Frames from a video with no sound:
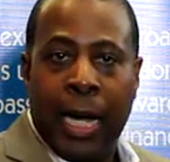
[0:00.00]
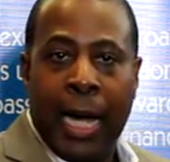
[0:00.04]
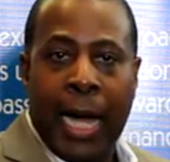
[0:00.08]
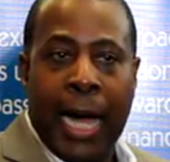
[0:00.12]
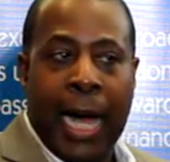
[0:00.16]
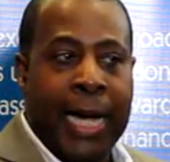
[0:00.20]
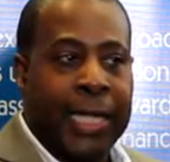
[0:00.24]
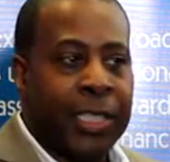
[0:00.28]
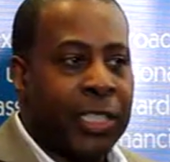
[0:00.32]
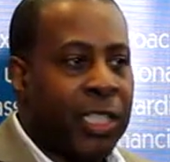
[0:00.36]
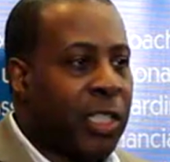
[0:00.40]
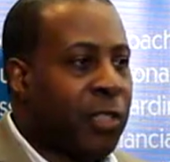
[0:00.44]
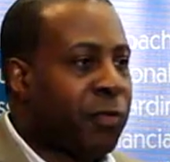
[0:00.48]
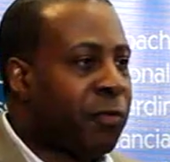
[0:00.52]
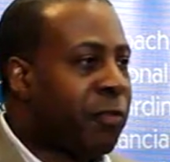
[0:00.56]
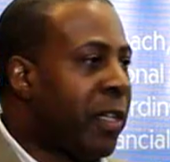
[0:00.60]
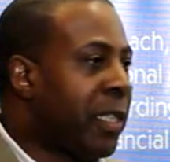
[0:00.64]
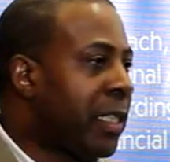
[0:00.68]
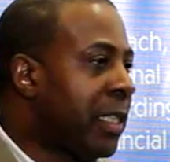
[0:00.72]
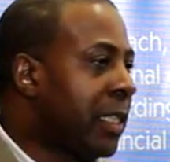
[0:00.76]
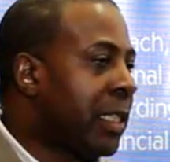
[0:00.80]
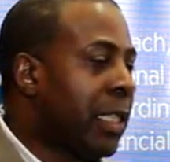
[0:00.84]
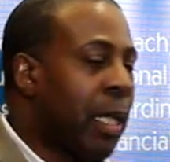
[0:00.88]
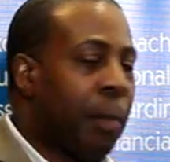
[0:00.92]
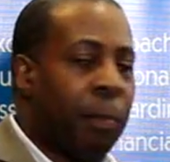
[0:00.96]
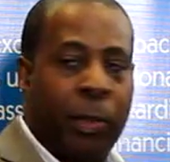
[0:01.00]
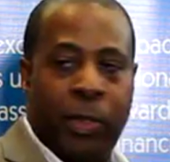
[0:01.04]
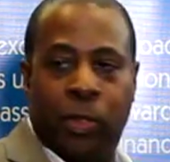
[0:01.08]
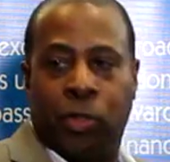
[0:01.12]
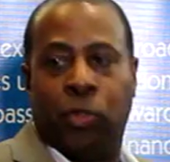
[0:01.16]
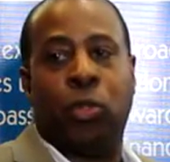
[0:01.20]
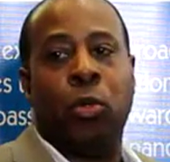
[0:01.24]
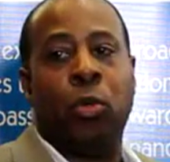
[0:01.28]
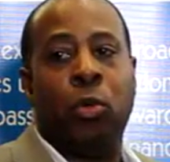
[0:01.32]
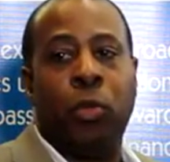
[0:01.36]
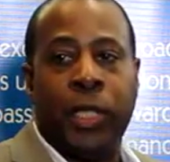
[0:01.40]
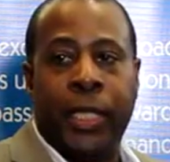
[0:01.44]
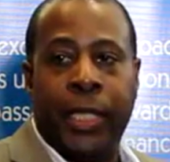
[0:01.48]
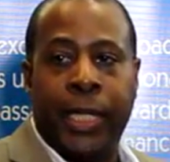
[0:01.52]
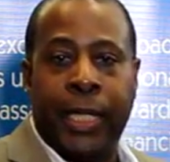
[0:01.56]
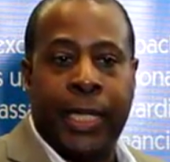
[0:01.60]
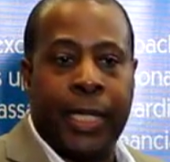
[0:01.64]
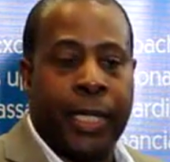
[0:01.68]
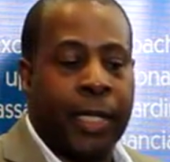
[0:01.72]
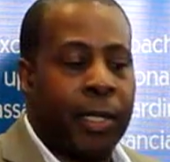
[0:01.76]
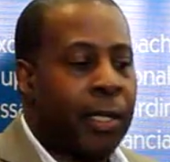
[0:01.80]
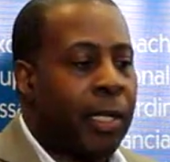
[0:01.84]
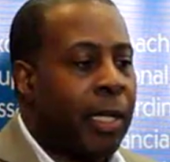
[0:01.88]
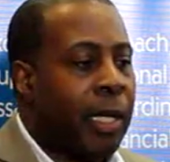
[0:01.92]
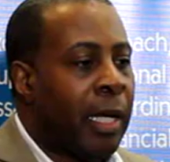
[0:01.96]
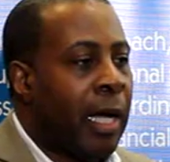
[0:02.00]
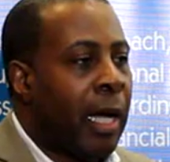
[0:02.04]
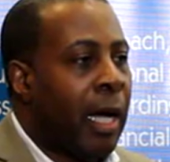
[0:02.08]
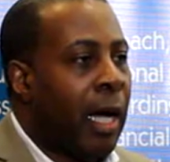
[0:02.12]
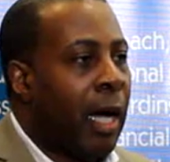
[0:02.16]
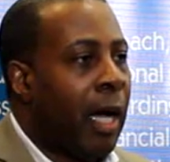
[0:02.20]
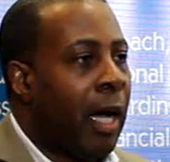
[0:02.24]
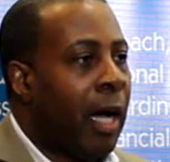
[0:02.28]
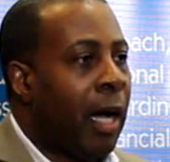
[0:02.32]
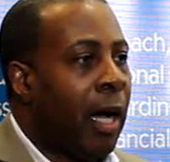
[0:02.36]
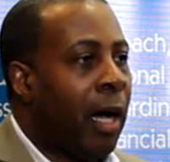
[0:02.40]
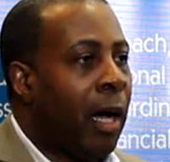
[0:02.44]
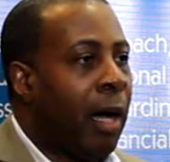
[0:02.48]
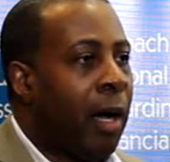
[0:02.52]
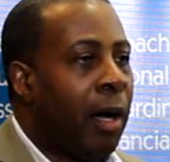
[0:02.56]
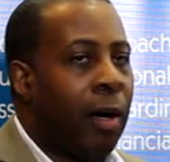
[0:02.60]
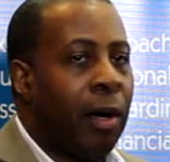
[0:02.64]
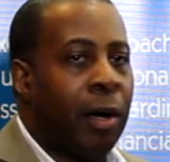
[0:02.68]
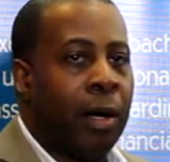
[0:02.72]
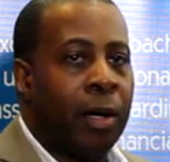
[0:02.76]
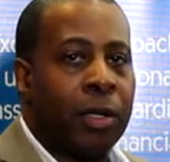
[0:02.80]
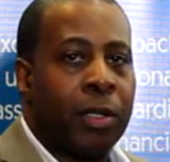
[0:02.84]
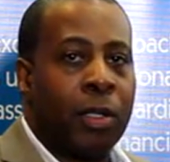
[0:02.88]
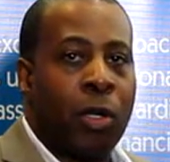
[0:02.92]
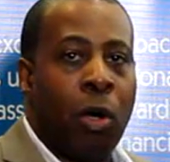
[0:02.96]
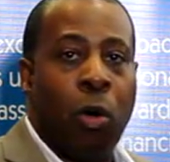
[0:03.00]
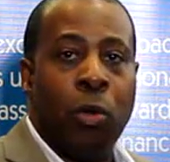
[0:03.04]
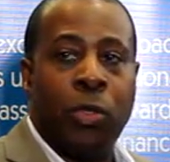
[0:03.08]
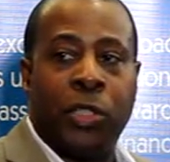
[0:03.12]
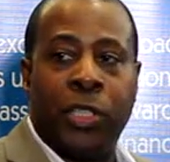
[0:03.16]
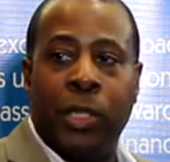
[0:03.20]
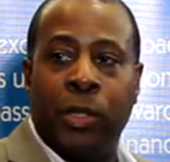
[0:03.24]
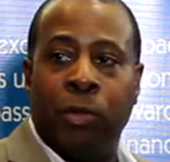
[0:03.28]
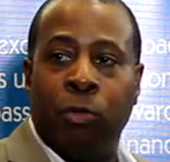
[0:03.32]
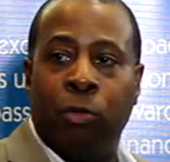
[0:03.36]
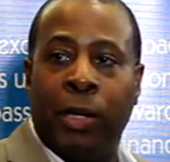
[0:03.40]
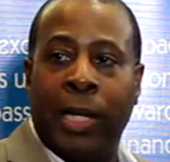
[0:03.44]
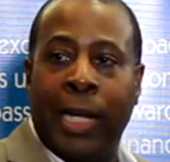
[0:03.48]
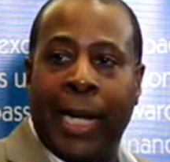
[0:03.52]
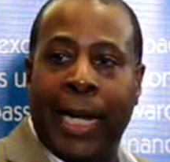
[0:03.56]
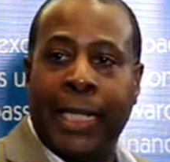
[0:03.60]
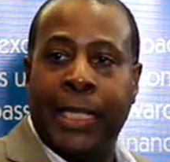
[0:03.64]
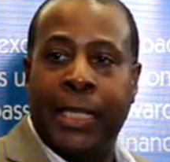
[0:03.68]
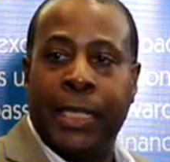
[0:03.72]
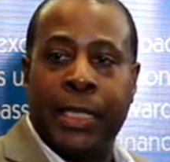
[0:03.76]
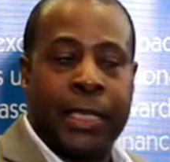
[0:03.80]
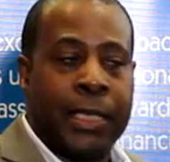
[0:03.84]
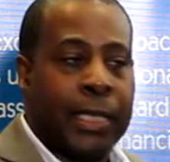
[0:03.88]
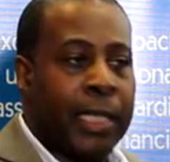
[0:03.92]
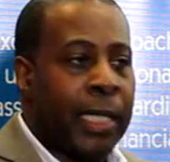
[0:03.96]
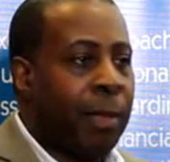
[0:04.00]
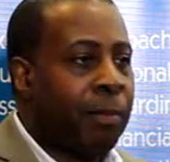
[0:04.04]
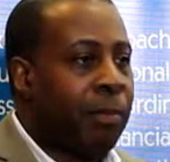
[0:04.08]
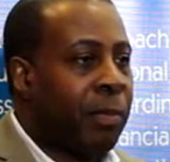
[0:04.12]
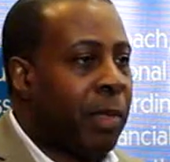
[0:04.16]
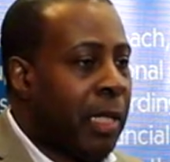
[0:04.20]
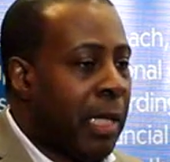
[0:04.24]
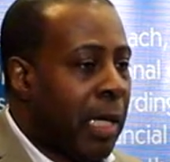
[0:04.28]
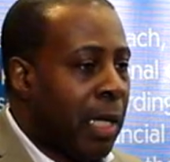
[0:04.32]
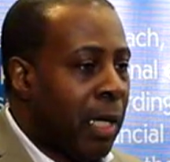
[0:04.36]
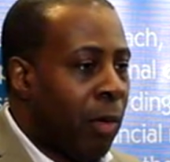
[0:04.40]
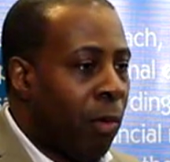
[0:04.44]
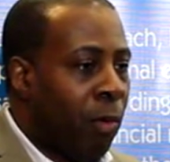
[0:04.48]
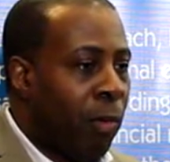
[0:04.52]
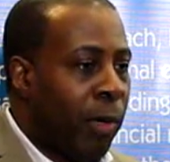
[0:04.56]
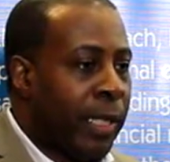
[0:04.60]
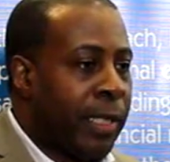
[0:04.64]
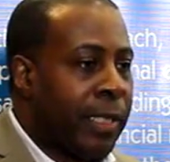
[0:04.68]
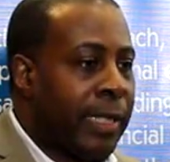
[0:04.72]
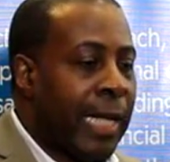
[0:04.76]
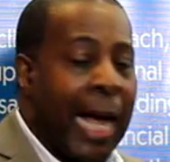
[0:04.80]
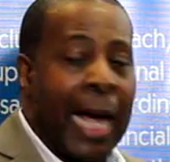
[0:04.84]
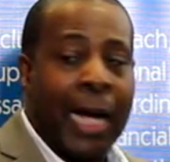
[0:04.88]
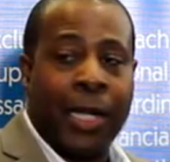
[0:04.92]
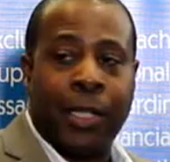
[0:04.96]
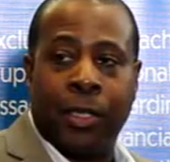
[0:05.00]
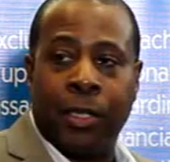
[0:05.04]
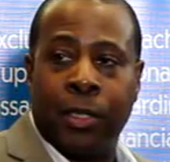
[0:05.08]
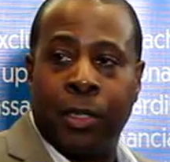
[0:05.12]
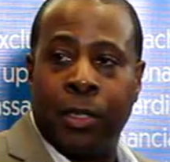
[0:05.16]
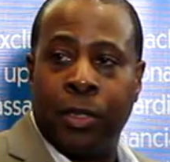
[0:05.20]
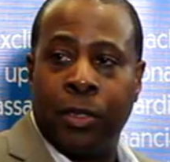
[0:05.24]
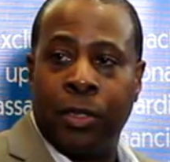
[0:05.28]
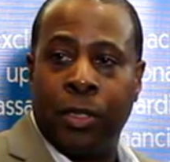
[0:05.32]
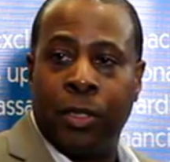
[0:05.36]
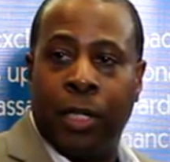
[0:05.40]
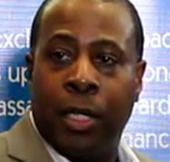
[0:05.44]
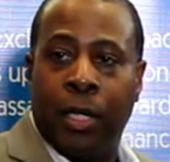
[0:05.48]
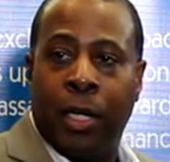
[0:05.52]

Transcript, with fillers: I just finished up a two-year uh, coaching relationship with Dr.